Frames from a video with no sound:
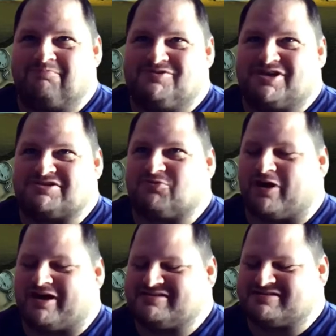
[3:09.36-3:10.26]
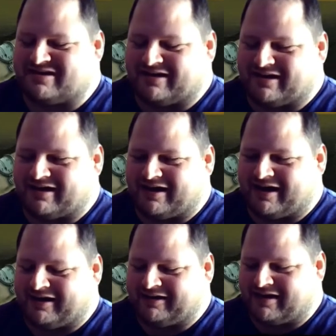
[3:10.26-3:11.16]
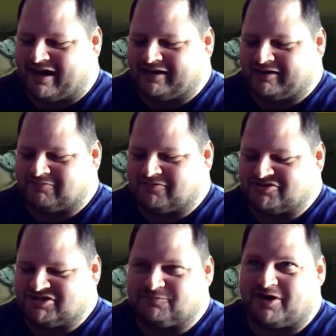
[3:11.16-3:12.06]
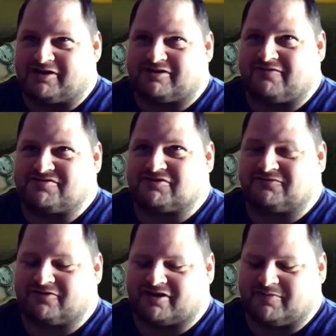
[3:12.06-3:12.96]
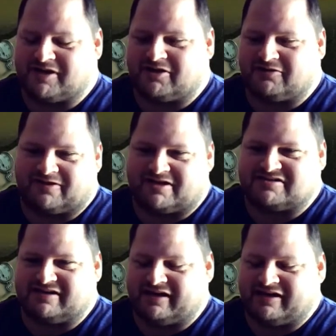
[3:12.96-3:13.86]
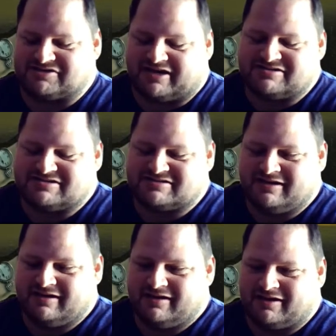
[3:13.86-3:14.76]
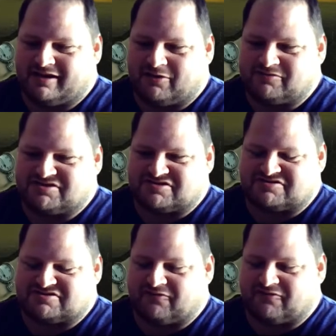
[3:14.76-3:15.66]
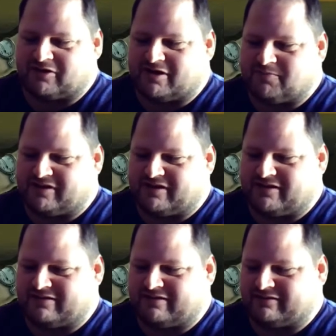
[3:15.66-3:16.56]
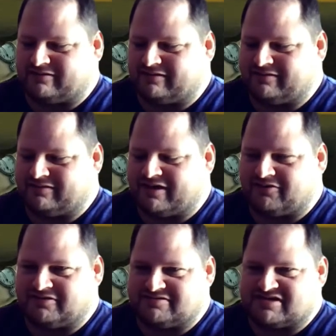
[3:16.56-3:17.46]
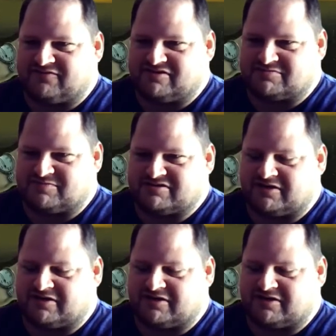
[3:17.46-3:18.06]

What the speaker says: Jason Weiss. I am the chief product officer for a company called VelocityEHS, which is a software company in the health and safety space,